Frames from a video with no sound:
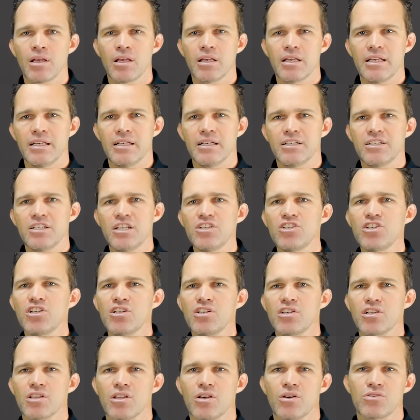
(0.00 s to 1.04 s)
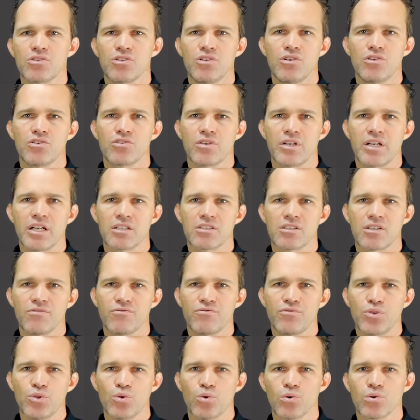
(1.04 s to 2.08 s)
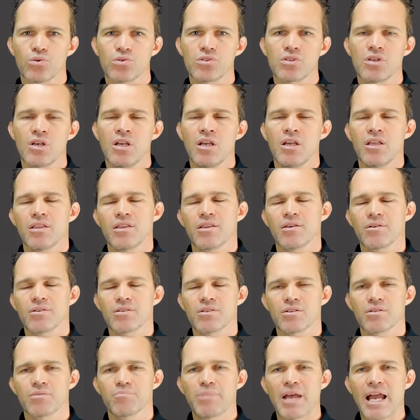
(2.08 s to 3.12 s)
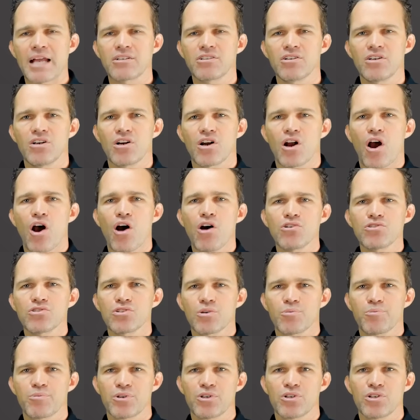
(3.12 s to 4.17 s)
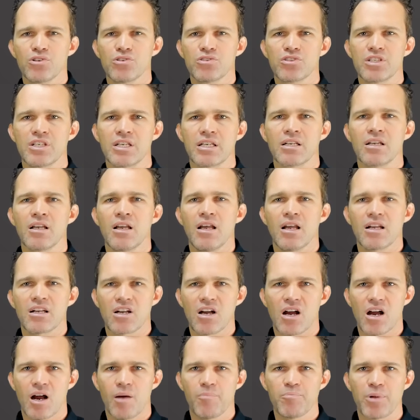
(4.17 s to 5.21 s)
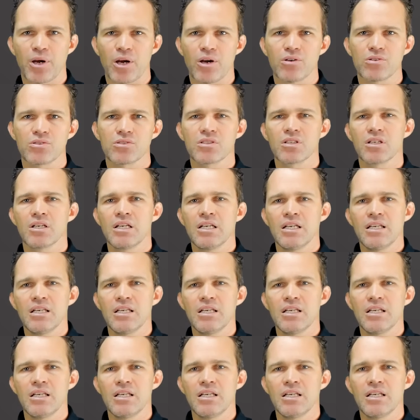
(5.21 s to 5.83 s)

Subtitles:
In addition to those nutrients and fuels, the bacteria are also producing compost.